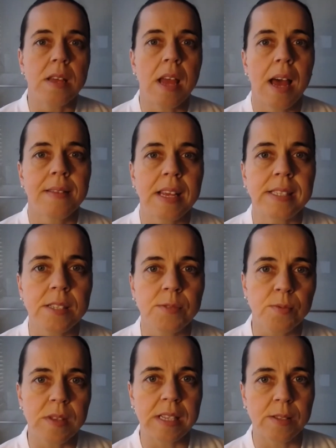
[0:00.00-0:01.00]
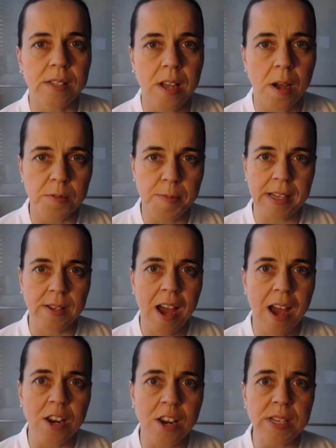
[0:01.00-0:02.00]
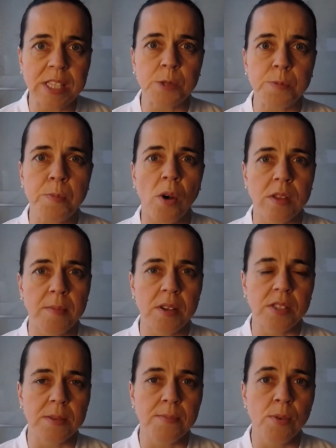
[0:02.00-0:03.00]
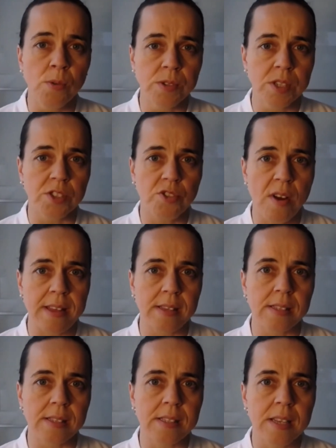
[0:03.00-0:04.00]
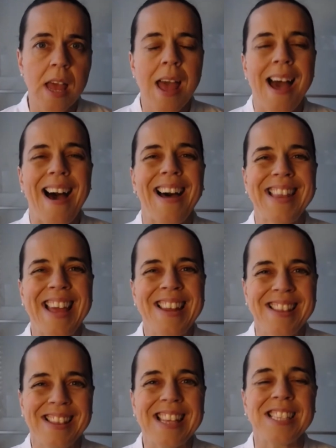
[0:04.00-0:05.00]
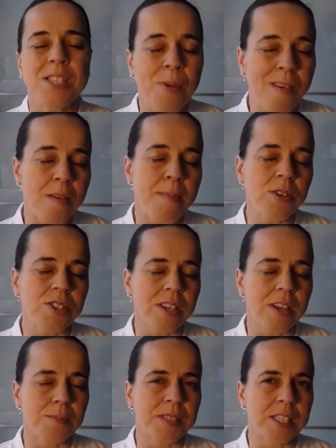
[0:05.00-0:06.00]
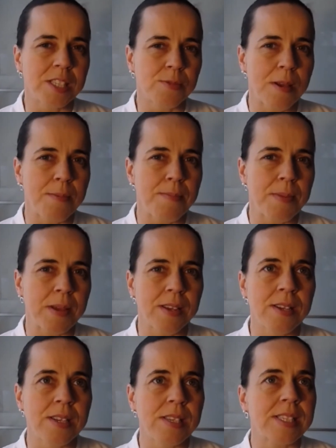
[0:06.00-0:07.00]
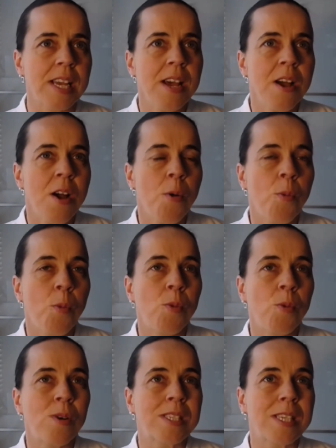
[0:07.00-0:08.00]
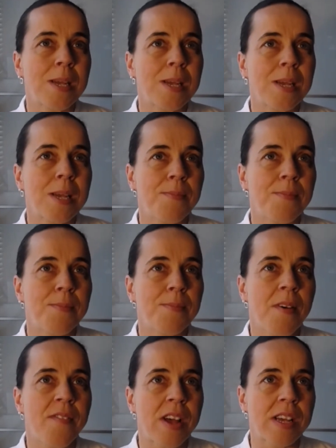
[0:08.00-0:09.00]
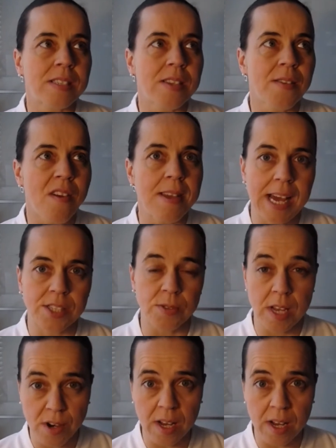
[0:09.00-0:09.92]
And this comes back to, how do we spot the most important trends? And then this is where emotion comes into it, because some of us are very attached to certain product lines,